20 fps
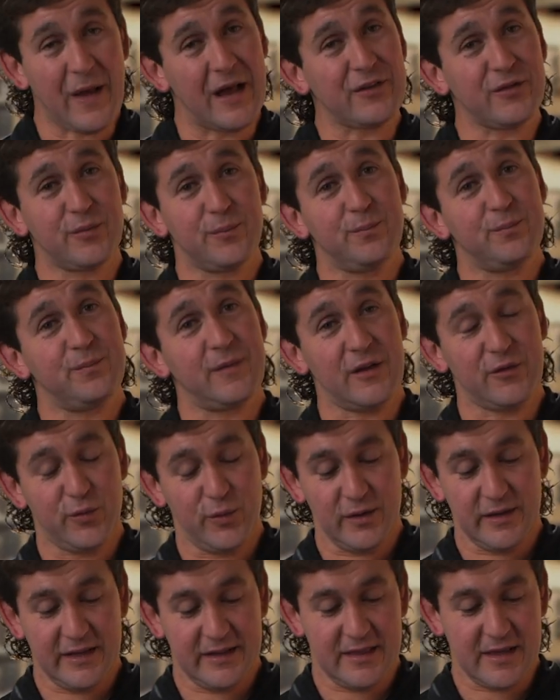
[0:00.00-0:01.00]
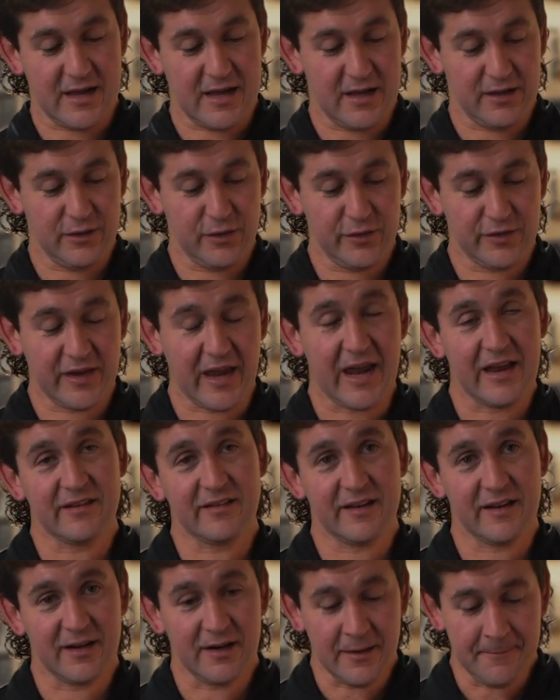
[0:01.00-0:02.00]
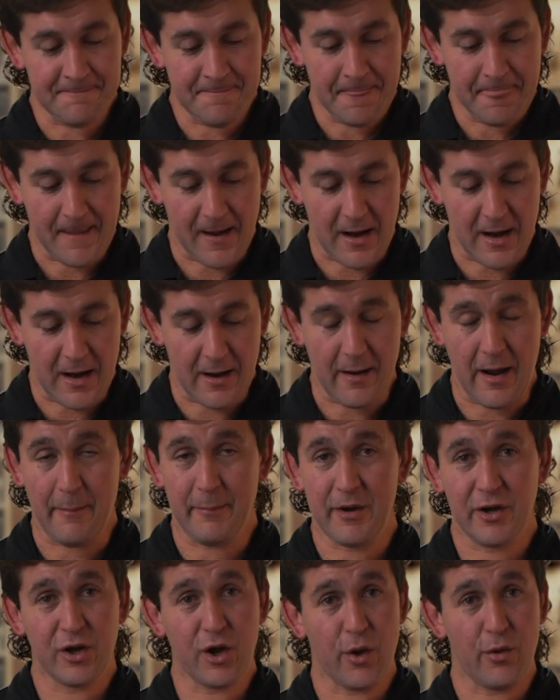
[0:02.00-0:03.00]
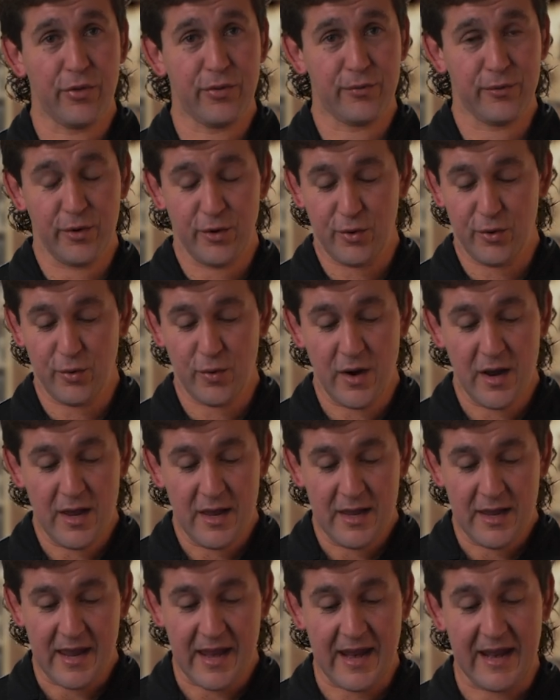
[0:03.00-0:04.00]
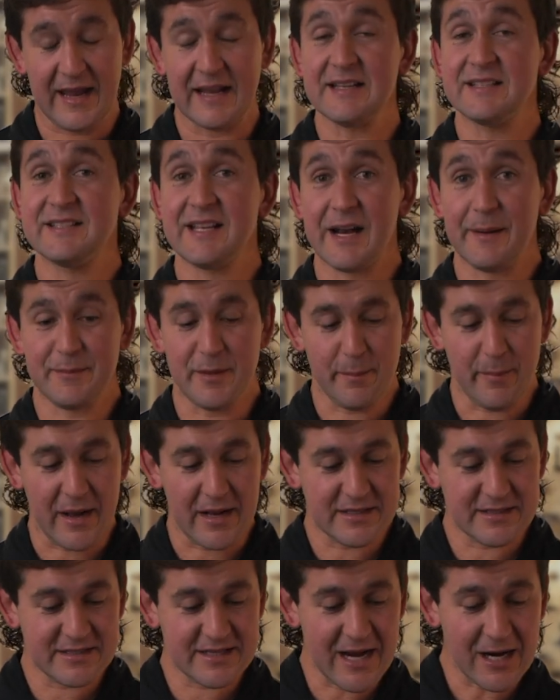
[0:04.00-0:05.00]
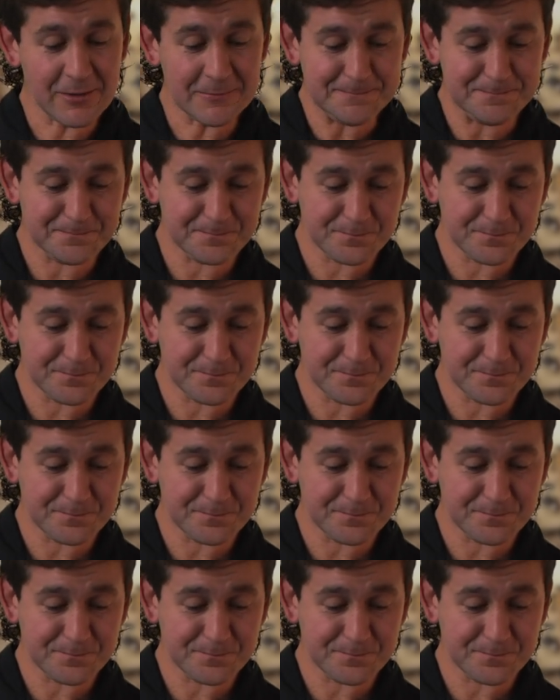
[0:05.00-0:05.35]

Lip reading: that's really the use case here. I'm going to go through and set up the buttons now.